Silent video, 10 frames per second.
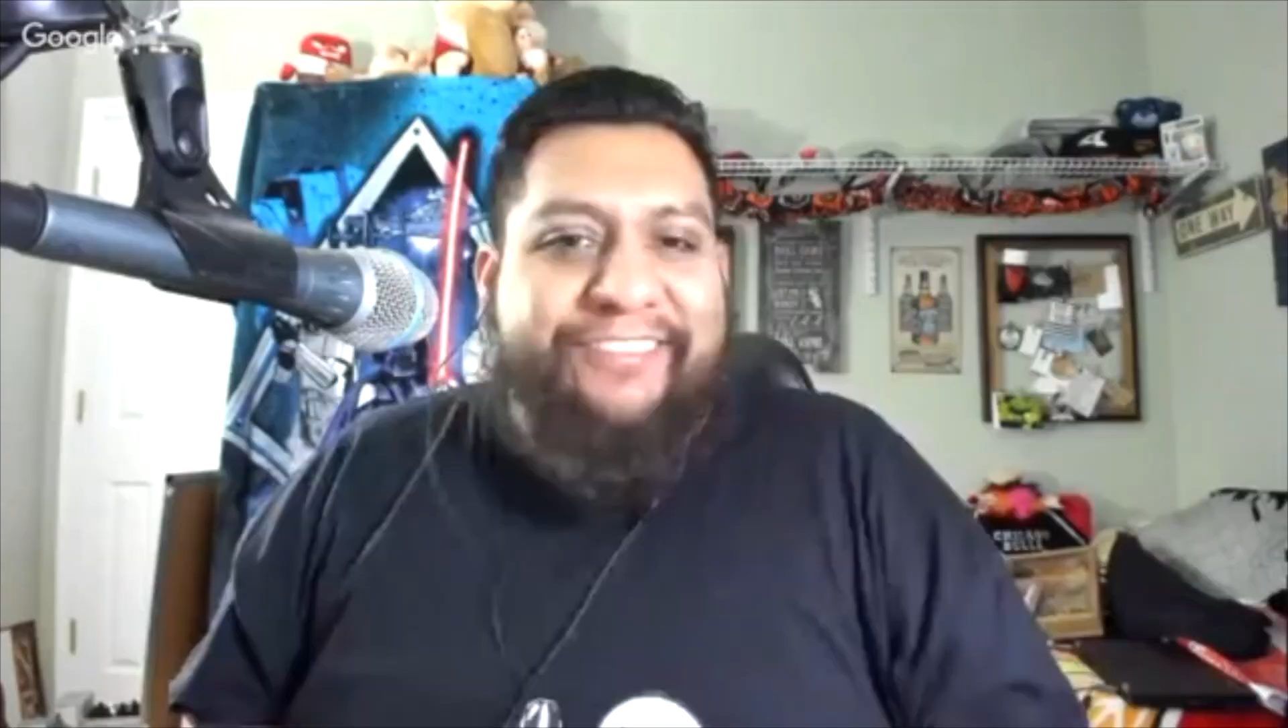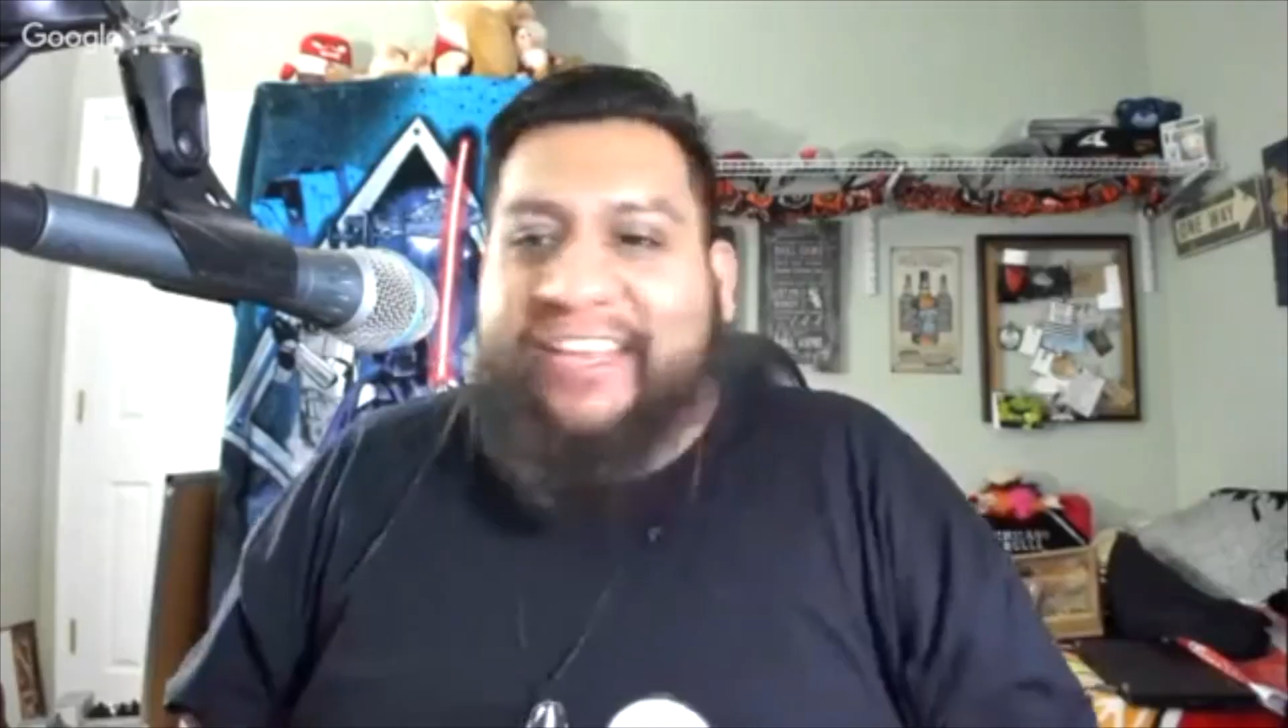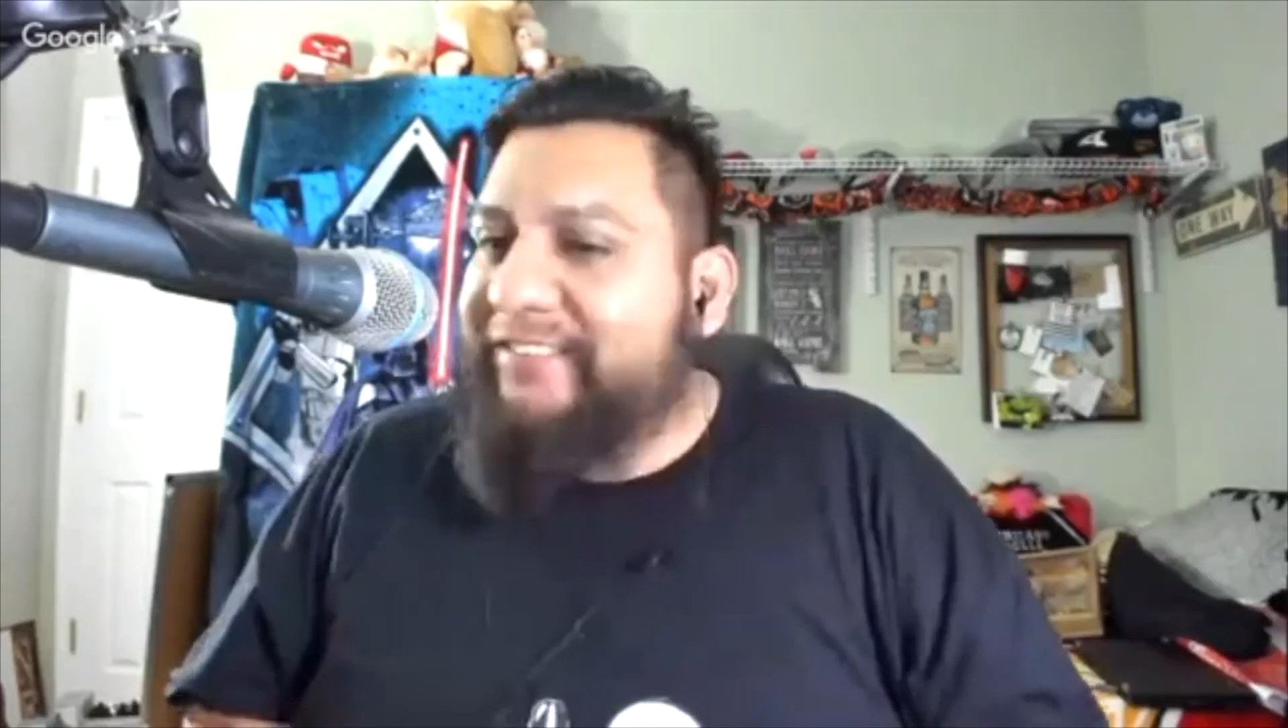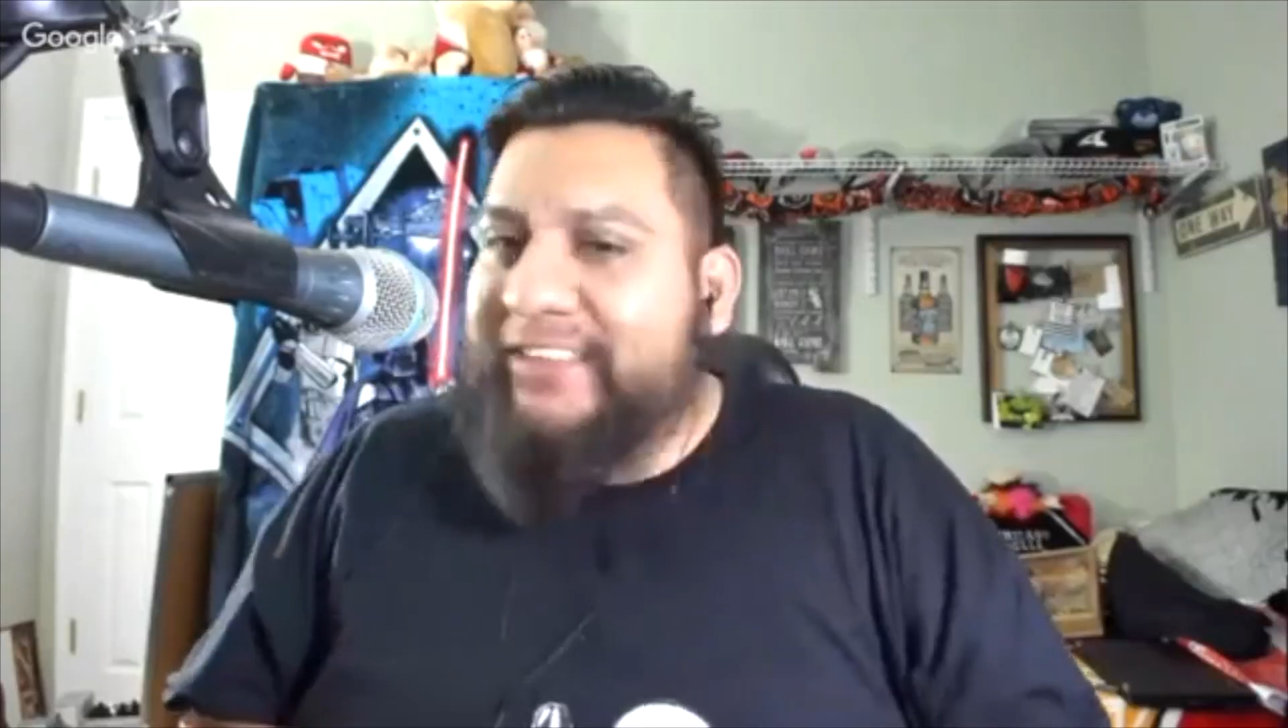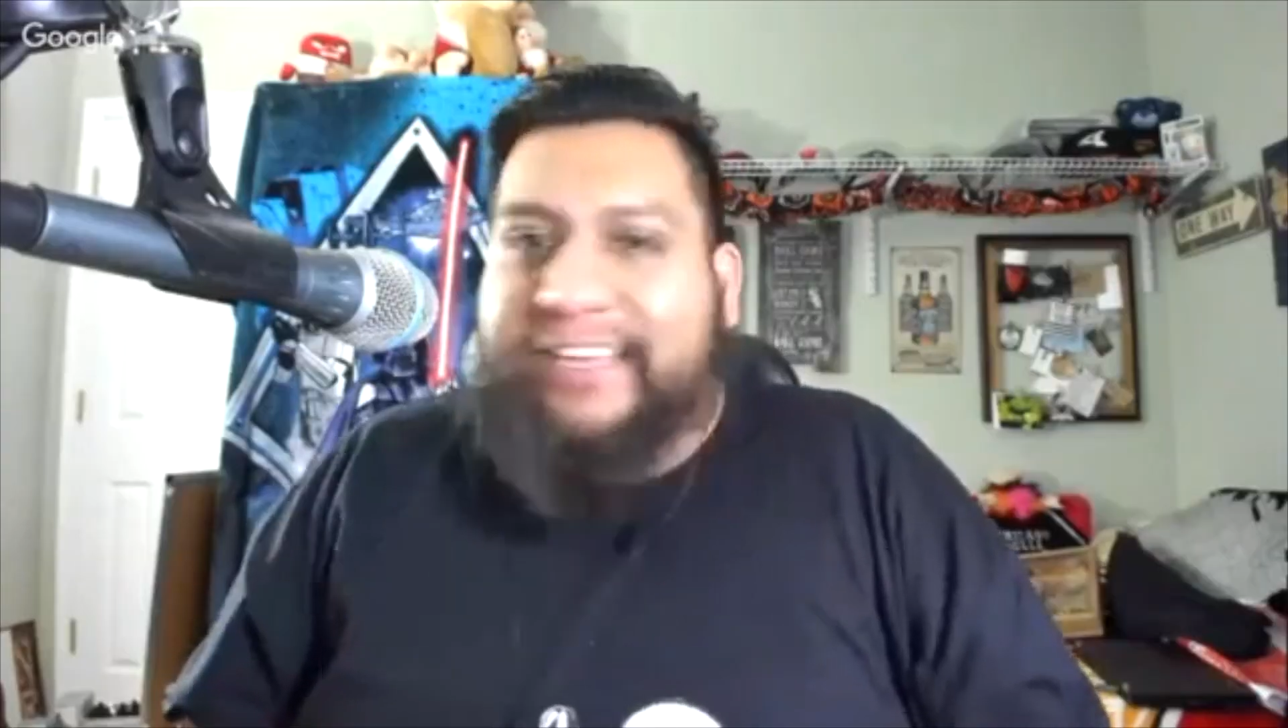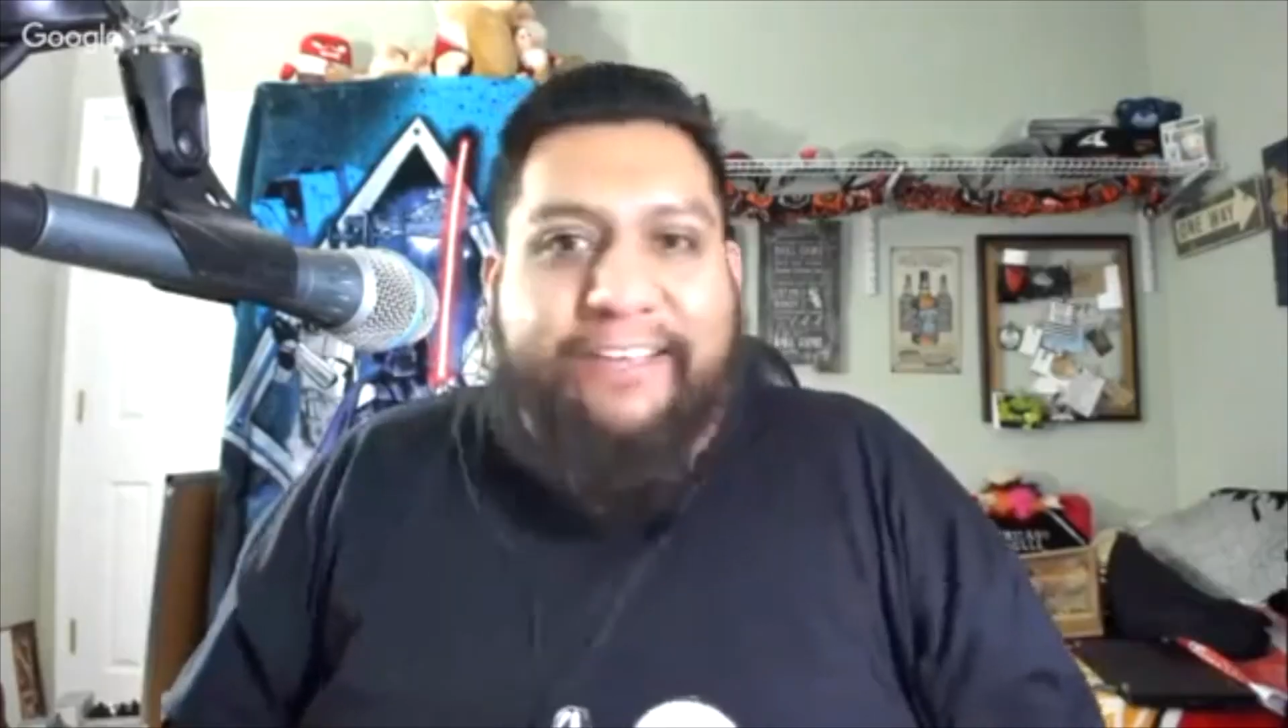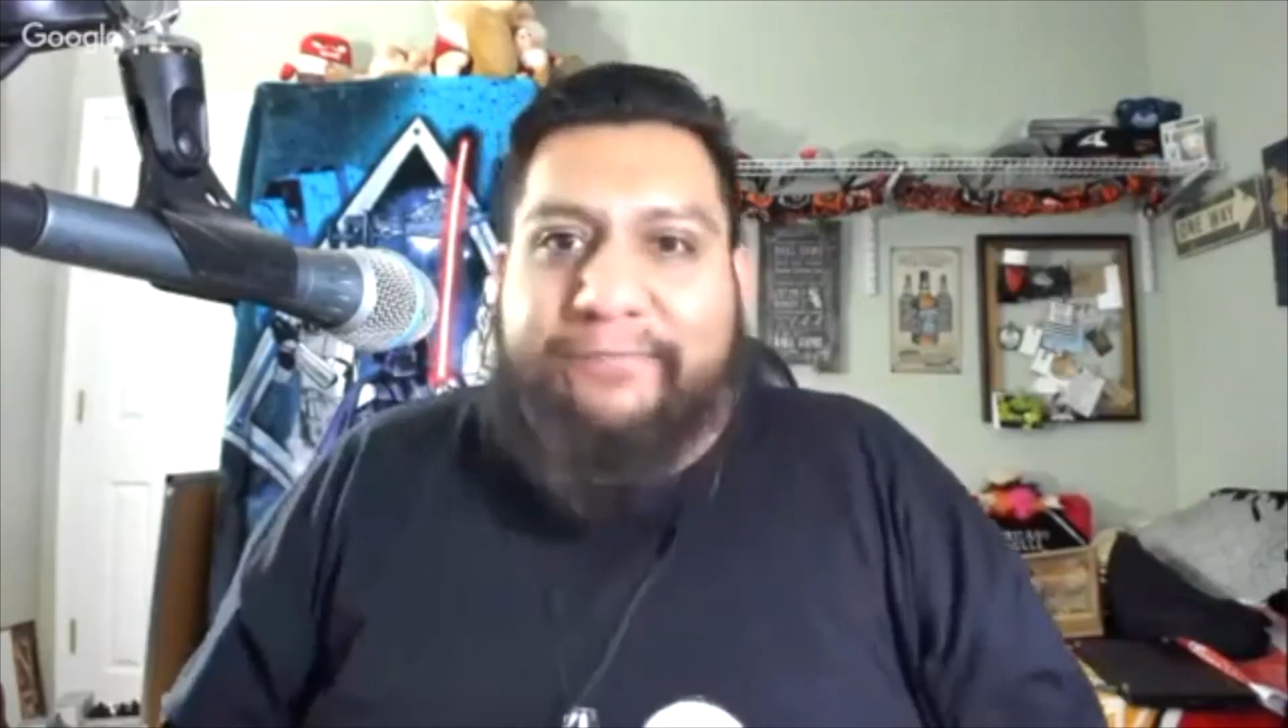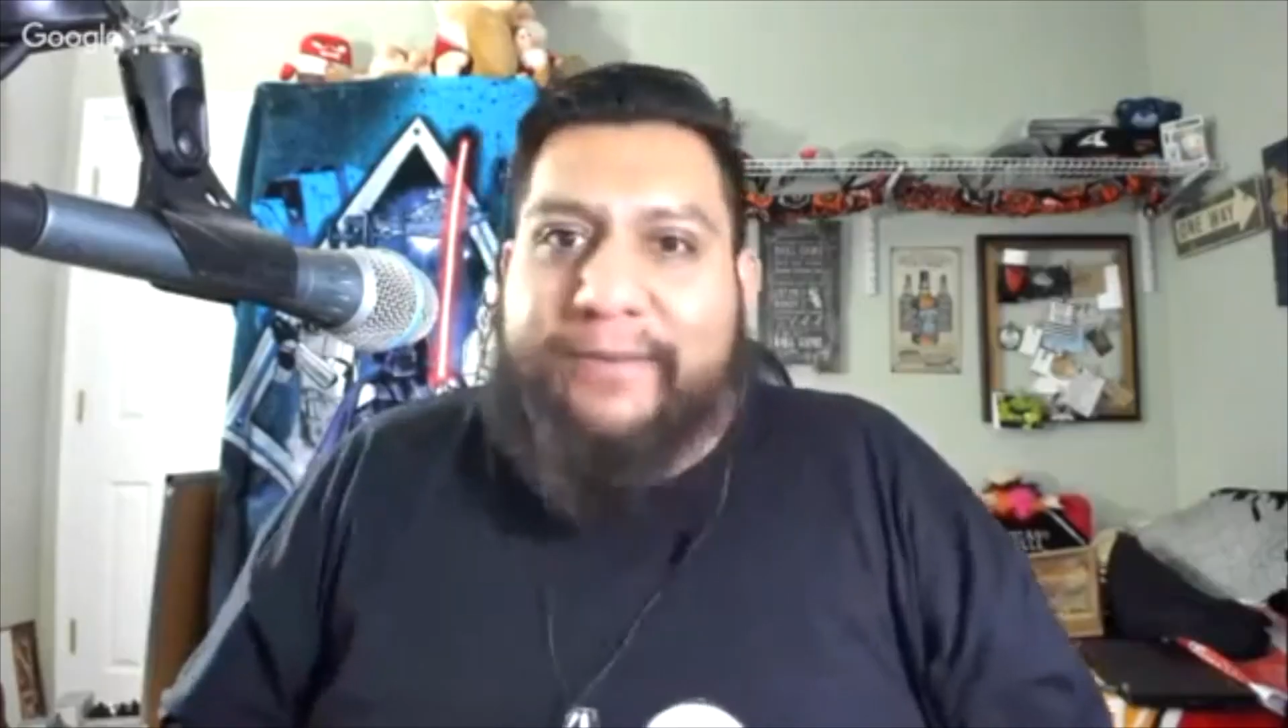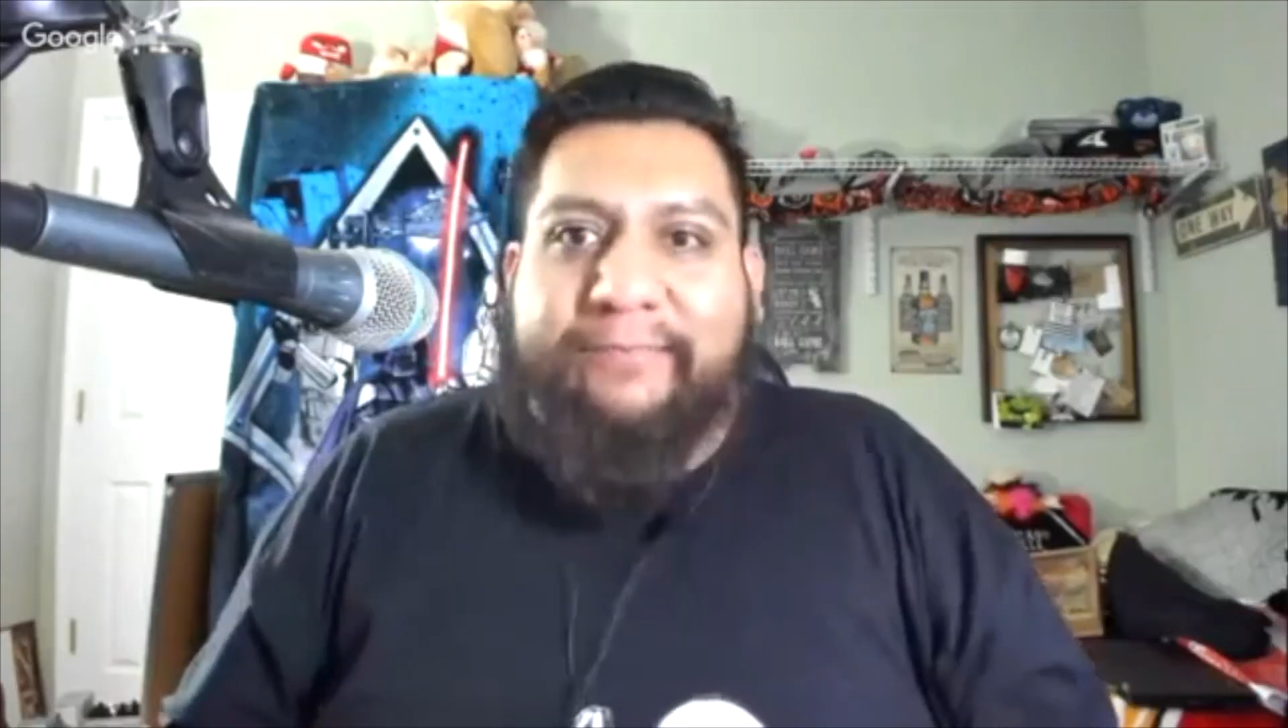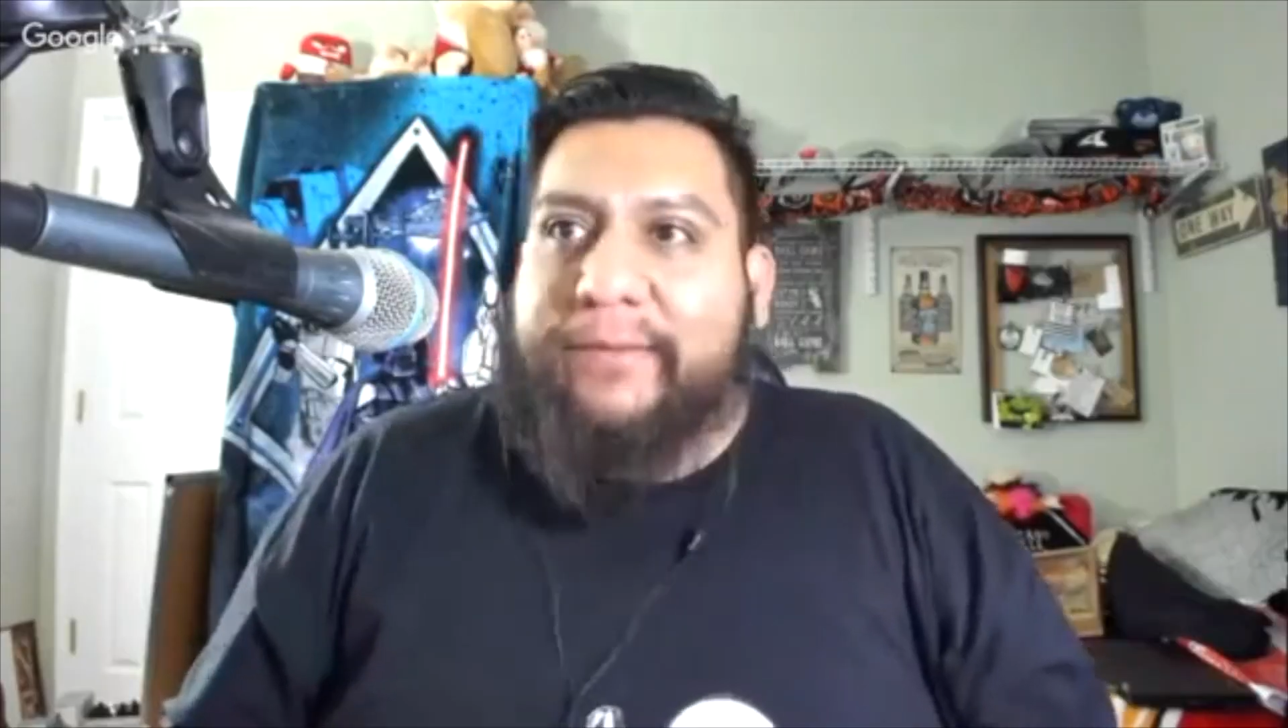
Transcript: I think I've like